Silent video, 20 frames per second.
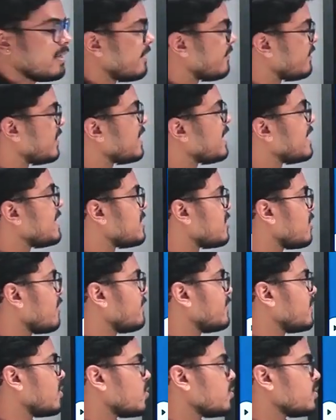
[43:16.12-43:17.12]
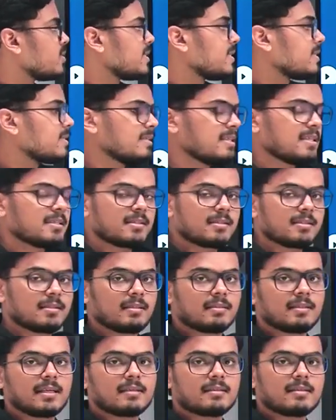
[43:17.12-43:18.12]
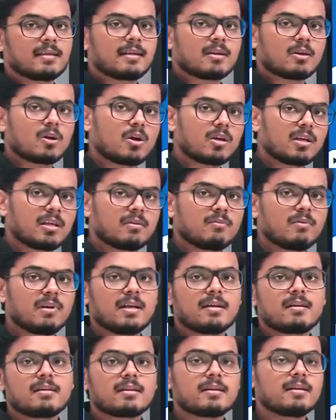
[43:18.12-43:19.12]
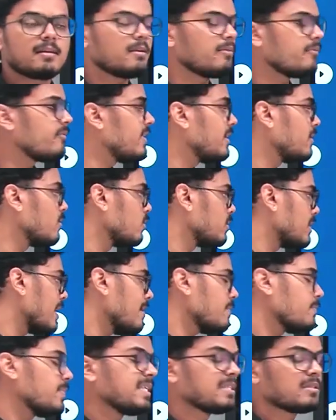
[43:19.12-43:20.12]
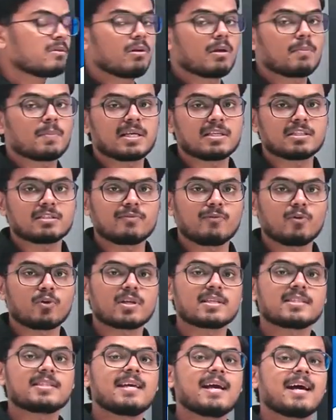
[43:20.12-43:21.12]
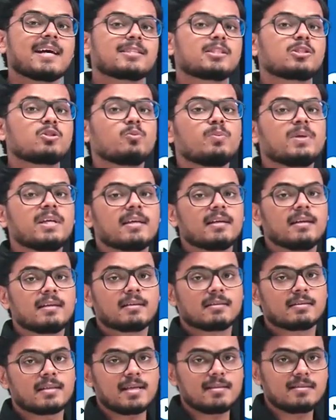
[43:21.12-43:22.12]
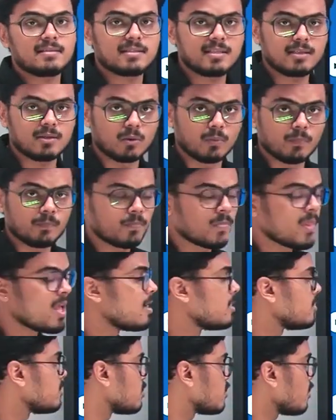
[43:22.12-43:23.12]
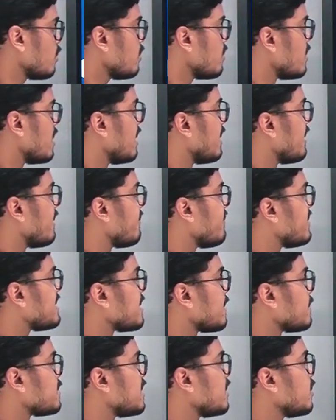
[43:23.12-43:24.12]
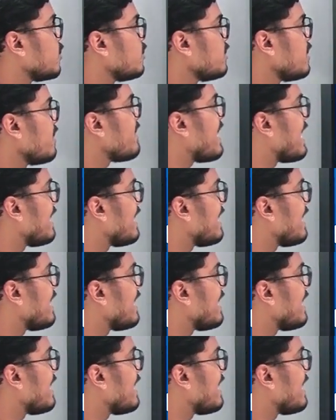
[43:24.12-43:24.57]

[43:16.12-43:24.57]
If the nature of the roots is this, that they are not equal and real, we know that b square minus 4ac has to be greater than 0. So if we substitute the